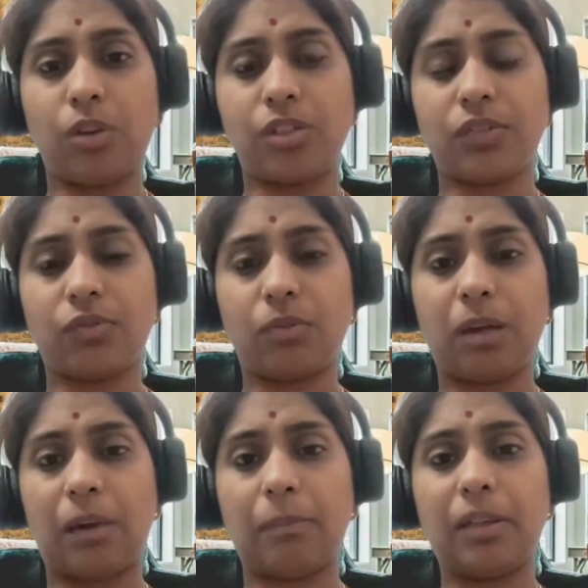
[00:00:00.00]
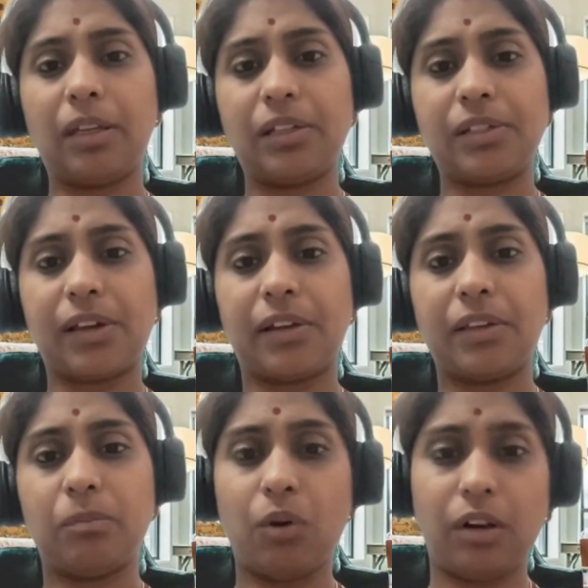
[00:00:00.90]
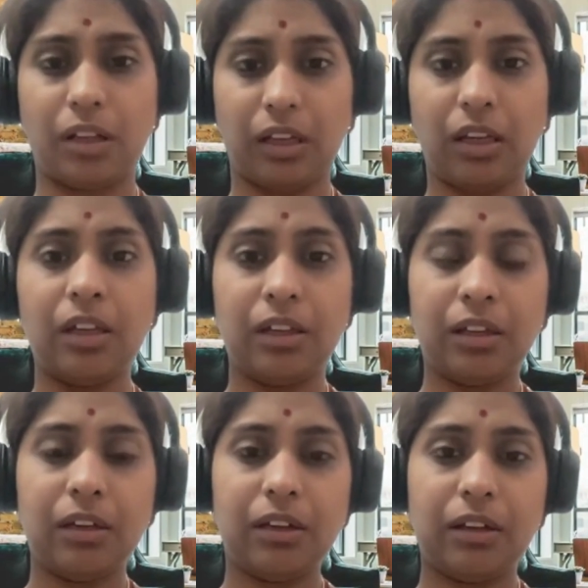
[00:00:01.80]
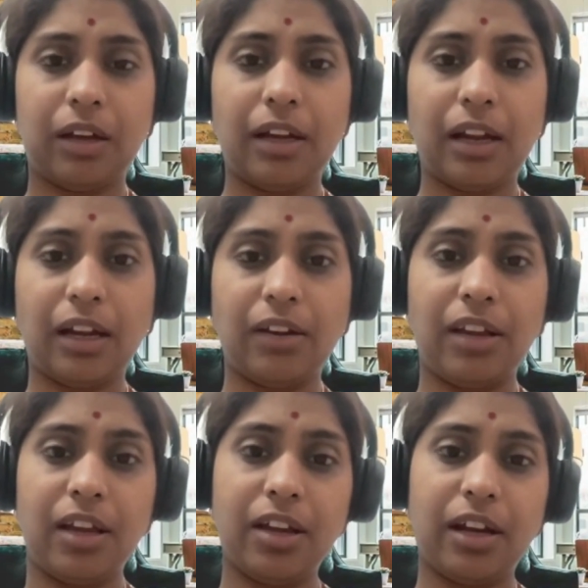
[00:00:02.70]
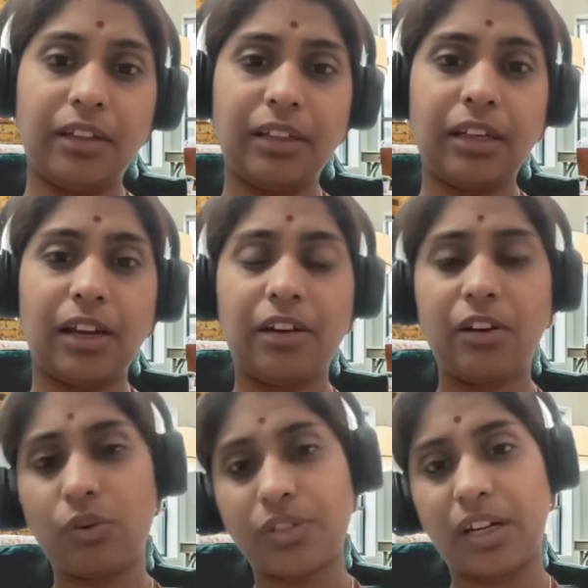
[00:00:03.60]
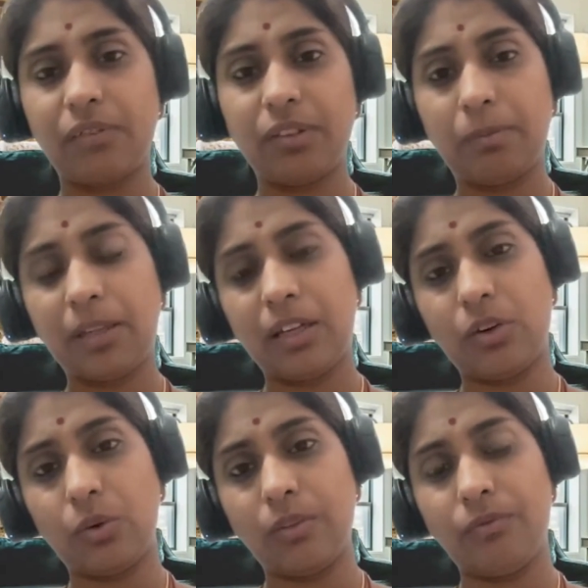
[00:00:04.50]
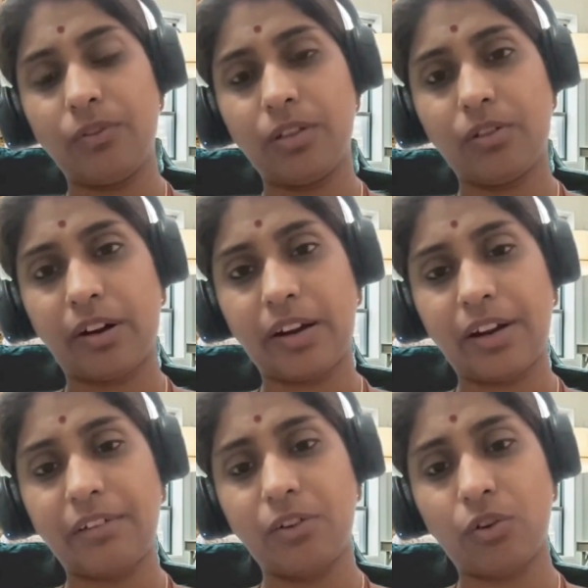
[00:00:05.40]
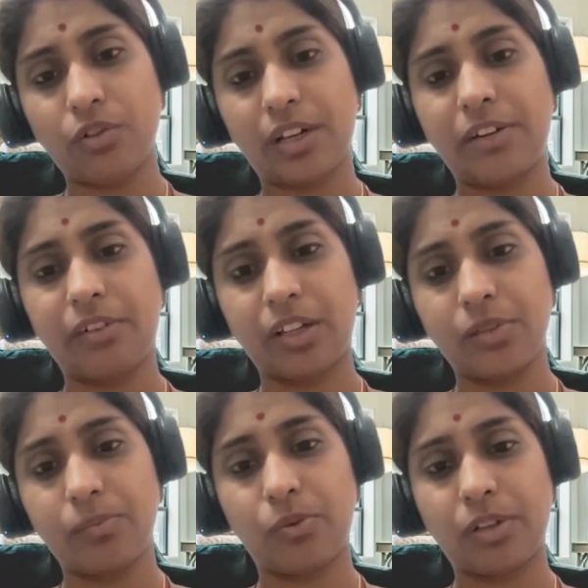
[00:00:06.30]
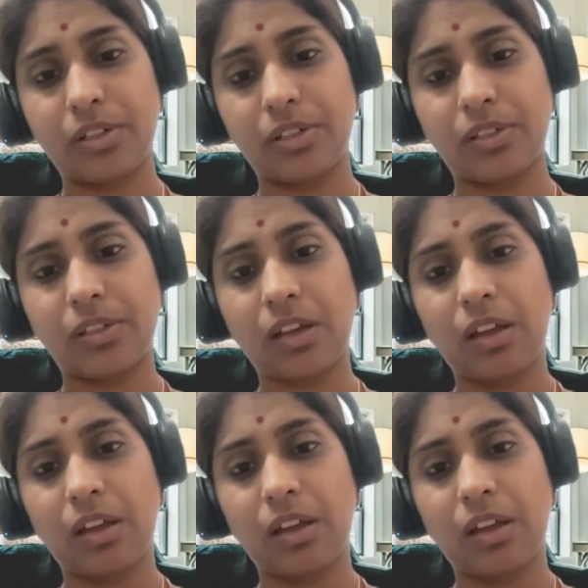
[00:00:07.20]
process from happening inside the body, right? And here I think nitric oxide will play a role if the nitric oxide transport is